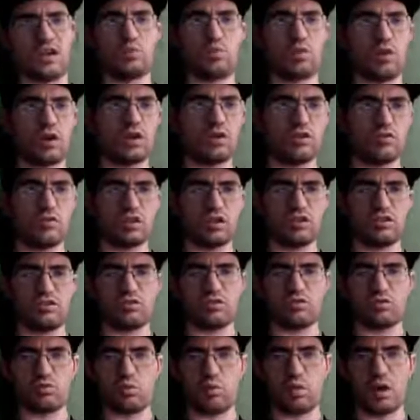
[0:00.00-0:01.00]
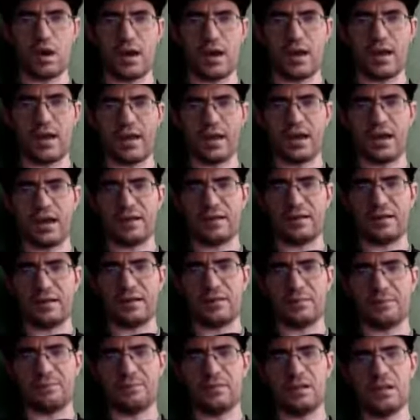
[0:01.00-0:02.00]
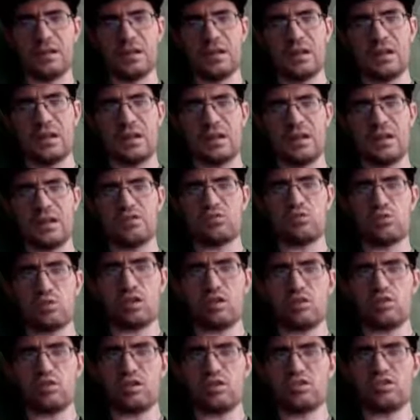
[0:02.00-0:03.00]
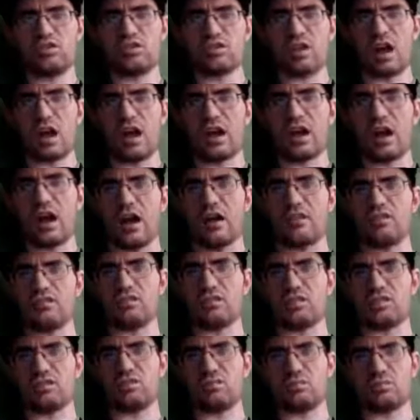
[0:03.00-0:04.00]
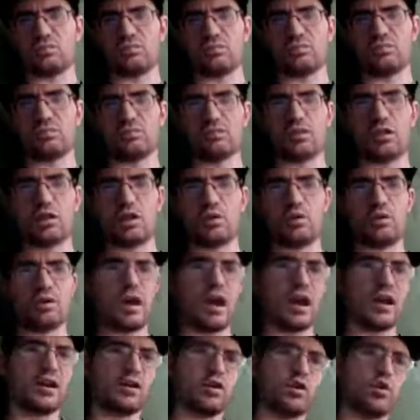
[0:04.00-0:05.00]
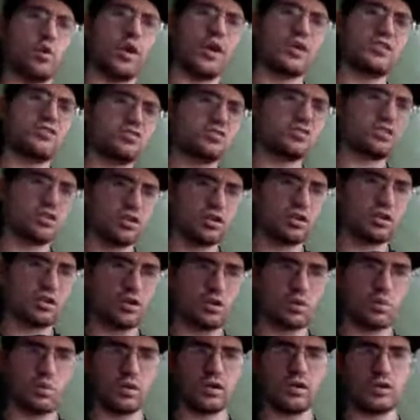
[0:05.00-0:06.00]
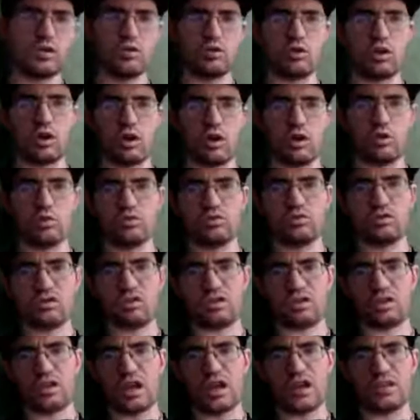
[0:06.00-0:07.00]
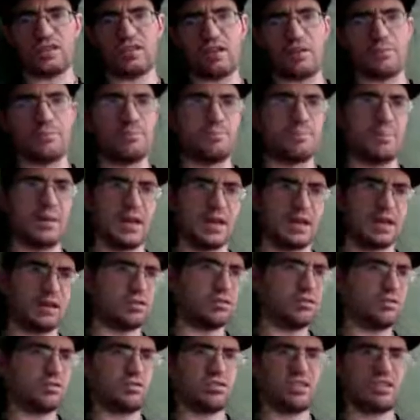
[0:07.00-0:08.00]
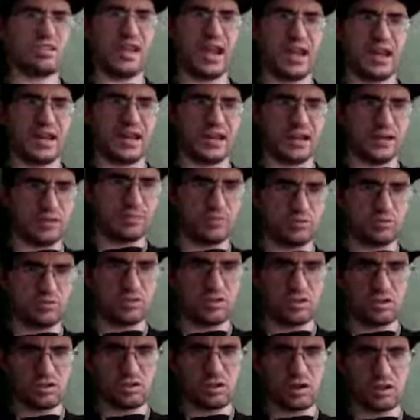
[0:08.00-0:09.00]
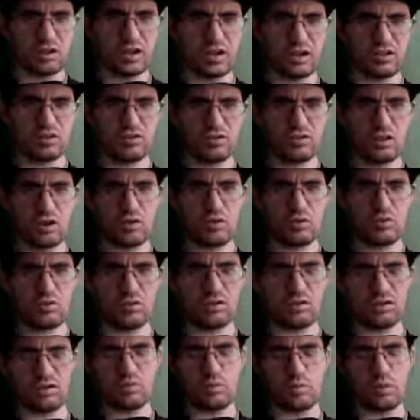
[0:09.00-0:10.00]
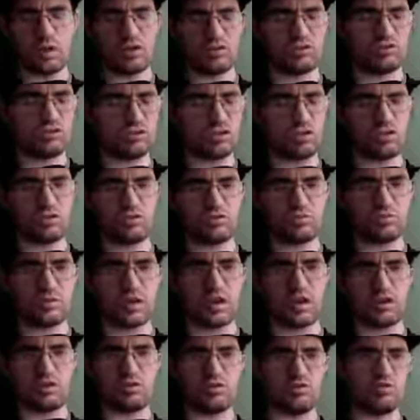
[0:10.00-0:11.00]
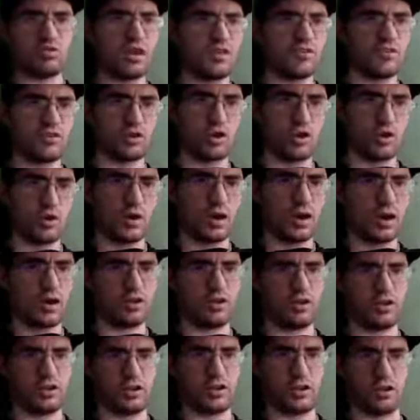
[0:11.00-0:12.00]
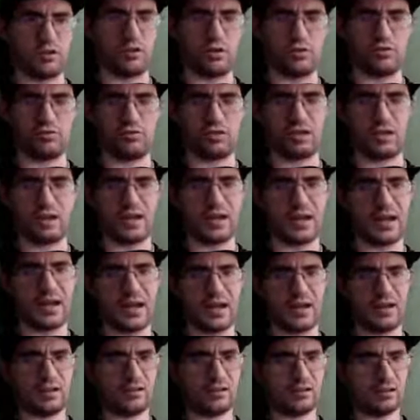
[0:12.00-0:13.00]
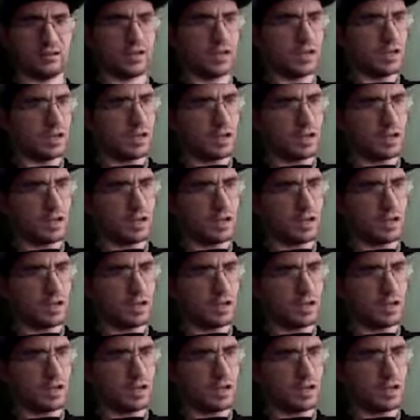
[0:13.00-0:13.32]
It's one of the reasons why. It's one of the reasons I often, kind of question when you go to like the big stadiums to watch shows, because you never know how your heroes are gonna act.